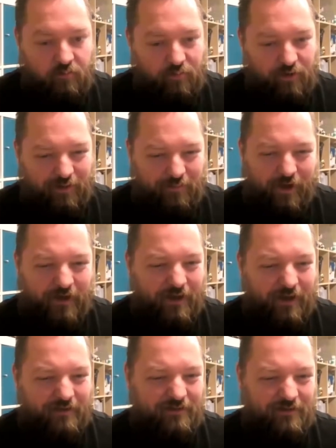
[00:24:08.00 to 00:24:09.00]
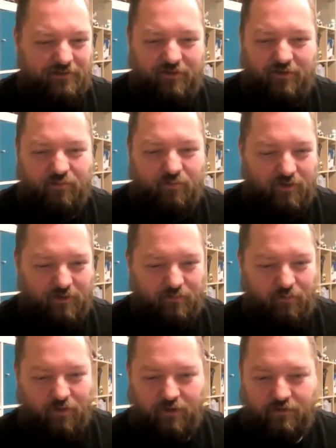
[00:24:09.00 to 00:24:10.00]
but I might actually just want
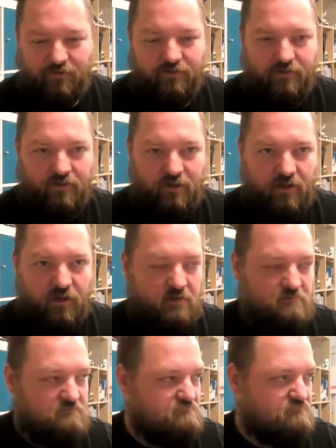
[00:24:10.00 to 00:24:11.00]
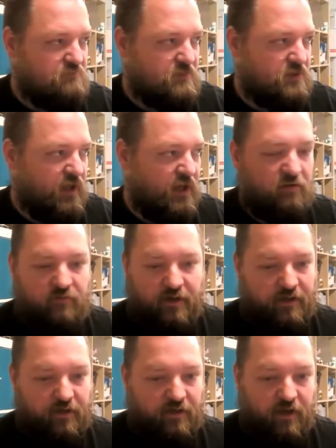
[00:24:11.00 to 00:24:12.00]
to watch
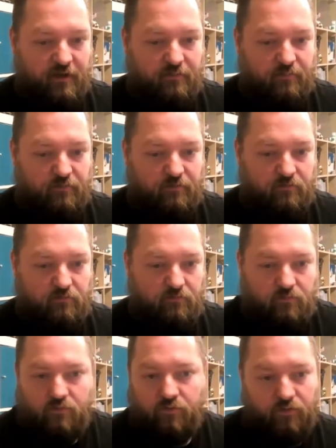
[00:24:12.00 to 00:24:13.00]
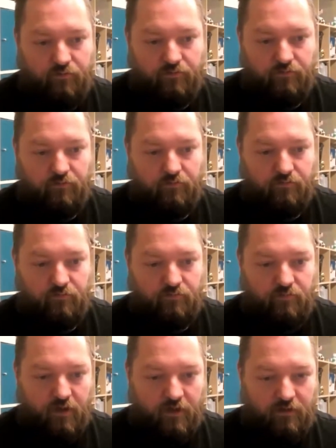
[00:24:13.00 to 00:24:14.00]
decorating items on us.
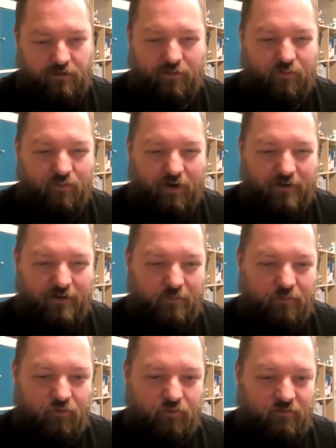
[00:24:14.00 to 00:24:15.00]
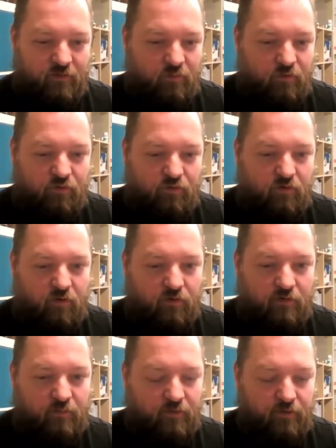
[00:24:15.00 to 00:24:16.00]
And I don't want them to remove all
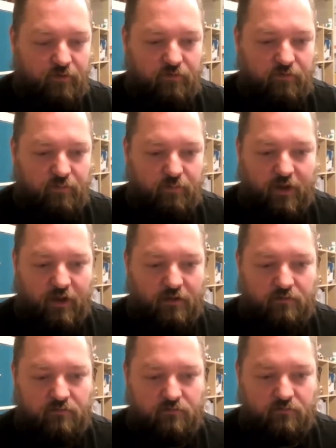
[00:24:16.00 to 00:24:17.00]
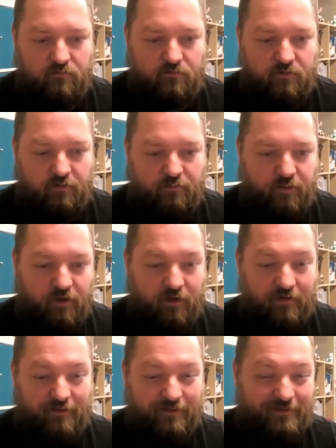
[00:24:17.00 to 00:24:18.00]
the mirrors from that just
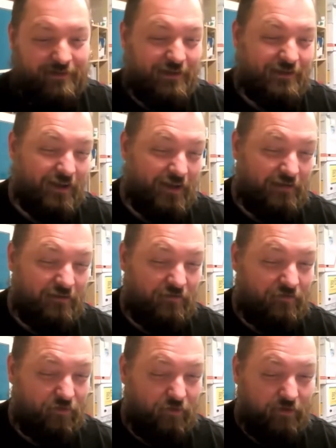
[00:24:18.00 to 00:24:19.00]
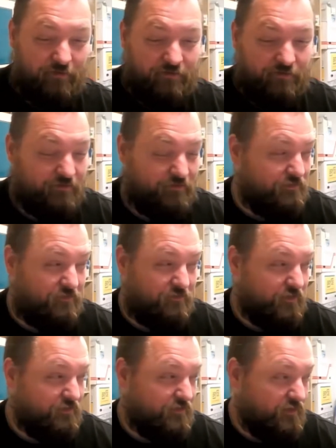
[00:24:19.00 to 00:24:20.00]
because I said that 40,
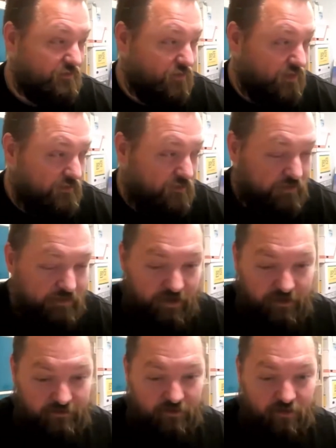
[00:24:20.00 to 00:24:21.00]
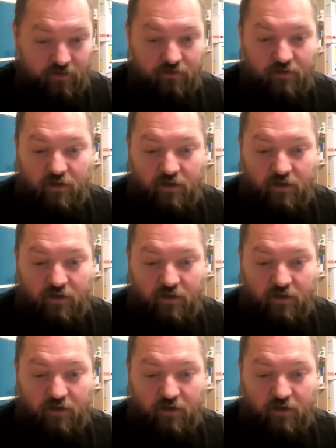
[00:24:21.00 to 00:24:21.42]
50 whatever days ago,